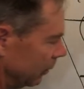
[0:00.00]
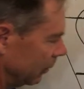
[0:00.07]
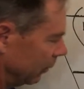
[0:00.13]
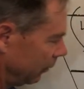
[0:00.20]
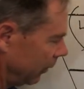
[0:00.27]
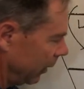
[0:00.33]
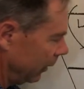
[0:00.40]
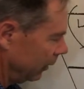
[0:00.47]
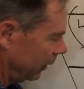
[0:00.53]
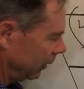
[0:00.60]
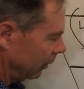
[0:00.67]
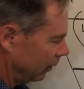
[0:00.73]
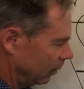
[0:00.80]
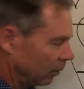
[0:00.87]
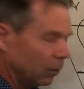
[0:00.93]
So finally,
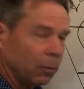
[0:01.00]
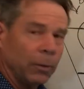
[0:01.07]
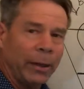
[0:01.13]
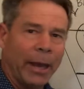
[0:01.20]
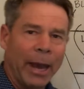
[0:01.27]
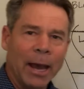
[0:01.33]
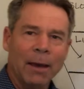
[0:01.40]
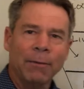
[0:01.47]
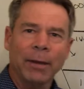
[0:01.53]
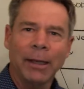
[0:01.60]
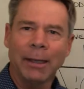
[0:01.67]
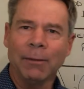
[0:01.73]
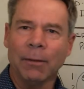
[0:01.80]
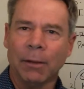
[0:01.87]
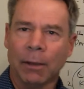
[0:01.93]
we have a